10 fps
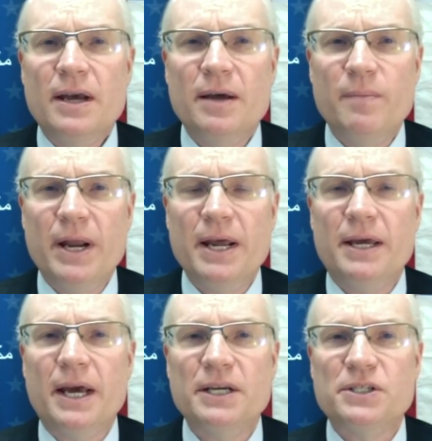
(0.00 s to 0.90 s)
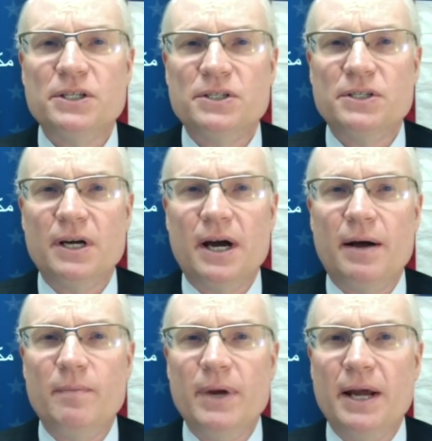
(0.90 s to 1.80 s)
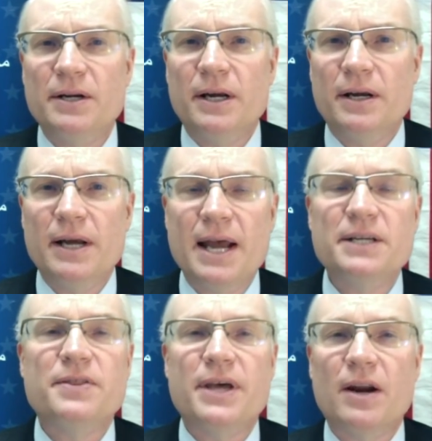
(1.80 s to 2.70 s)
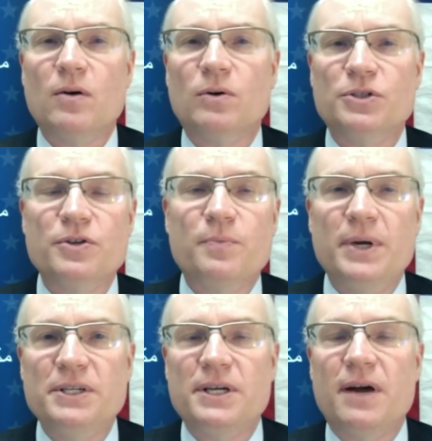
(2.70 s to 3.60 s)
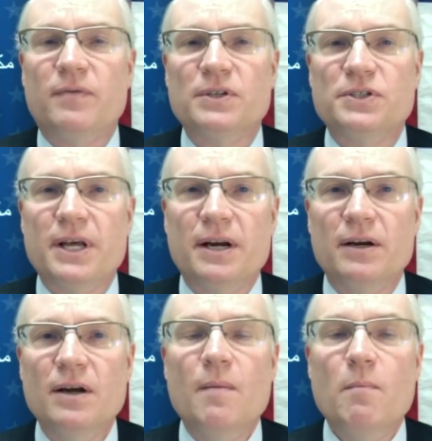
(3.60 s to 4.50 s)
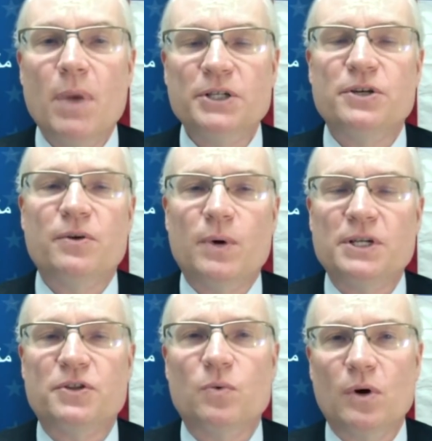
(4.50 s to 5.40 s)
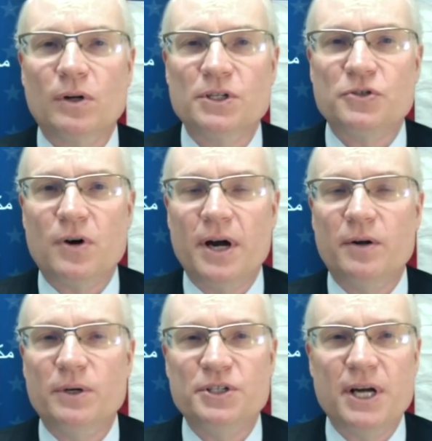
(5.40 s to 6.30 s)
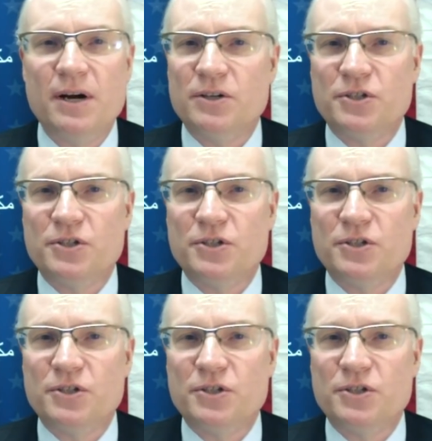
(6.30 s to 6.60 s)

in many cases, um, and antithetical to the peace efforts that much of the rest of the world is trying to engender.